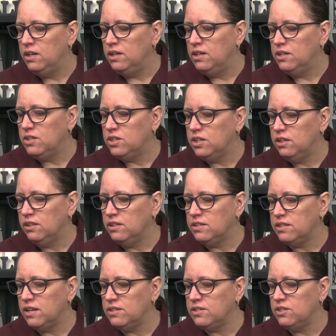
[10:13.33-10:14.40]
Sheila
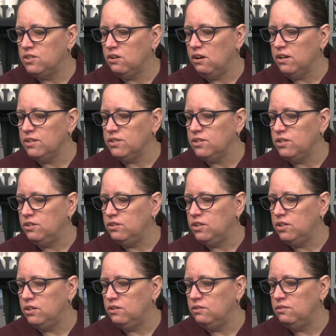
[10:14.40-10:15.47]
says the dog is too
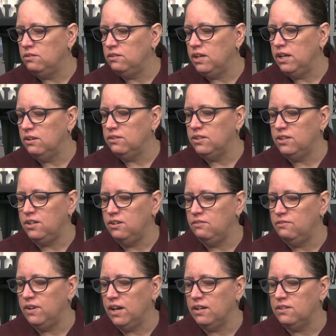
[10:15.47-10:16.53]
cute. Nailed the cute
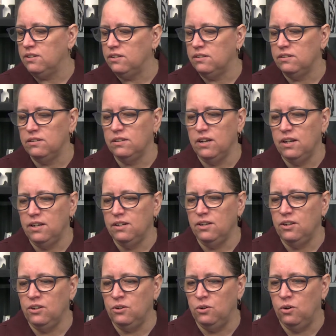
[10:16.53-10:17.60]
factor.
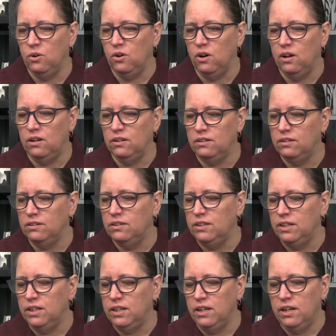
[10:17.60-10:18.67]
Cool.
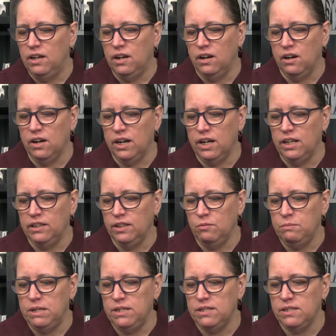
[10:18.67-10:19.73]
All right, let
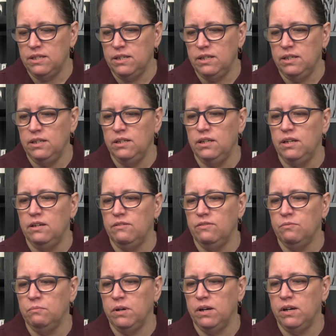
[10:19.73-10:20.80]
me see
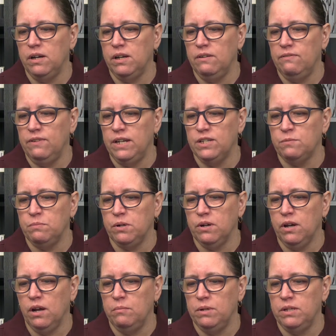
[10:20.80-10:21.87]
if my Facebook
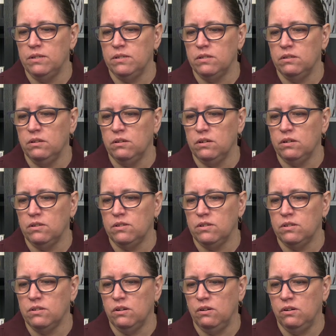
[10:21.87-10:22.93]
comments look
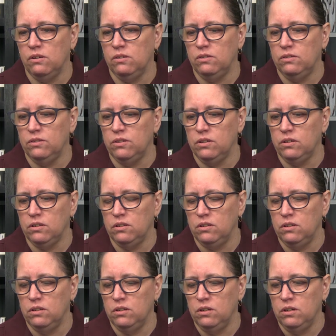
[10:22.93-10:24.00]
stalled.
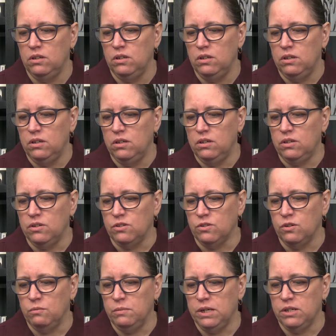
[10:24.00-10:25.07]
Just
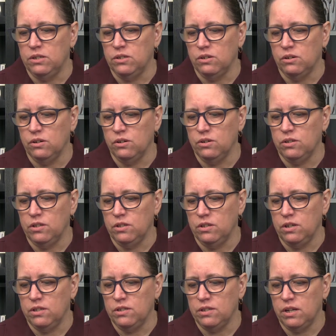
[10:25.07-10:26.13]
want to make sure to the
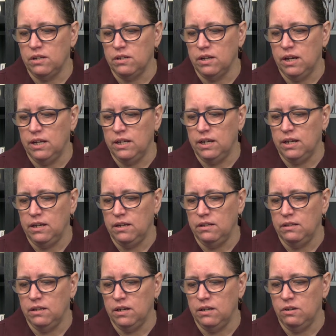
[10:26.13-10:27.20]
extent I
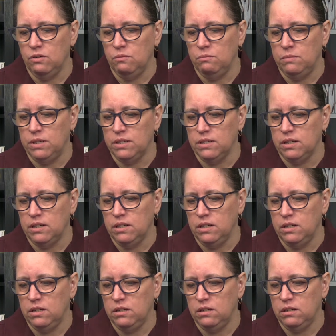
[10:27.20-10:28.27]
can that I don't miss
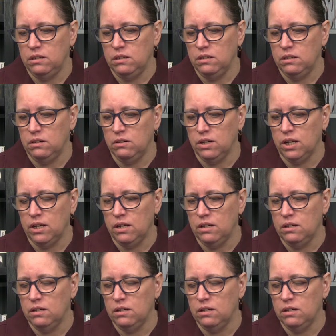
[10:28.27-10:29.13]
any. Okay.